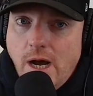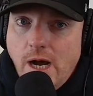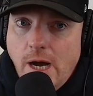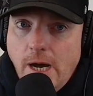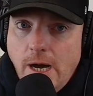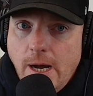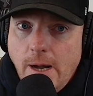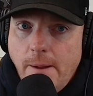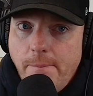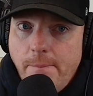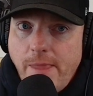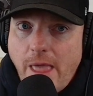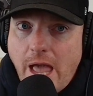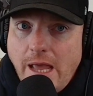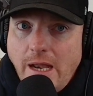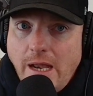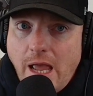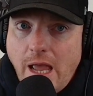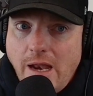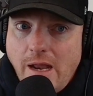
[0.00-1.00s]
Um,
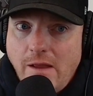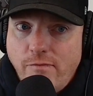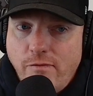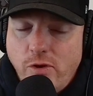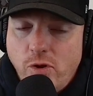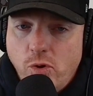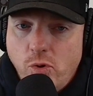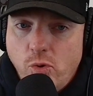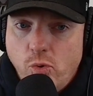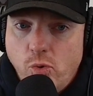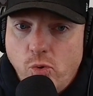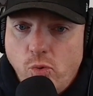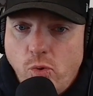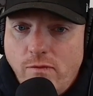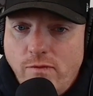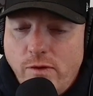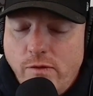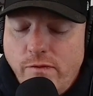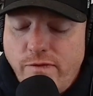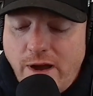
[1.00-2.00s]
and, and if
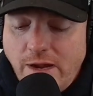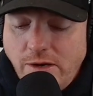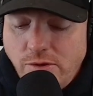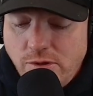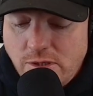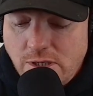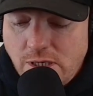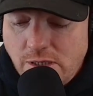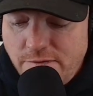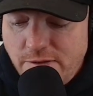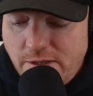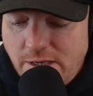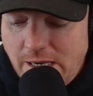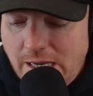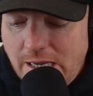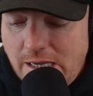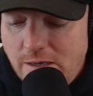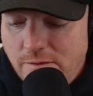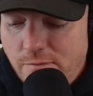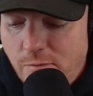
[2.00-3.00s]
you, if you find yourself
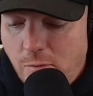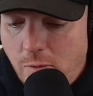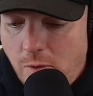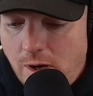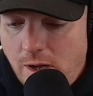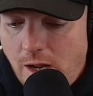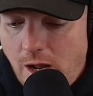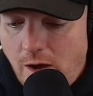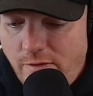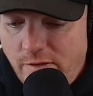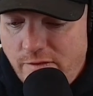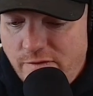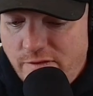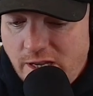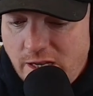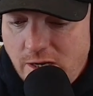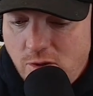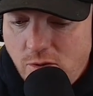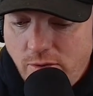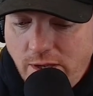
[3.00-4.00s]
in need of one, of a
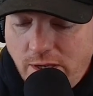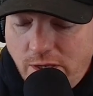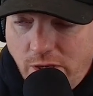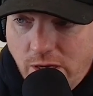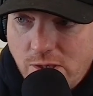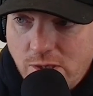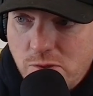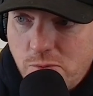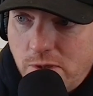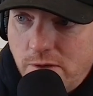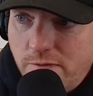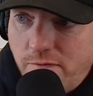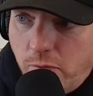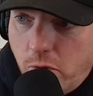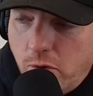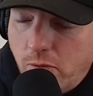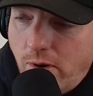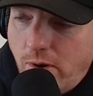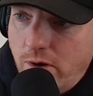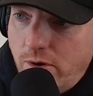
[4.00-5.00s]
vehicle that does what a
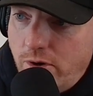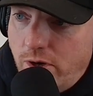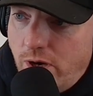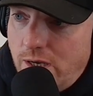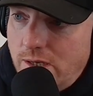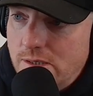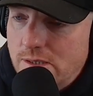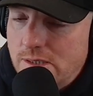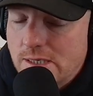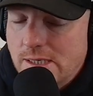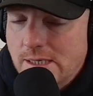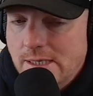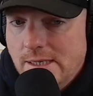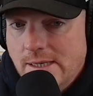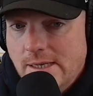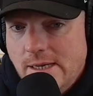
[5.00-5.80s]
four runner does,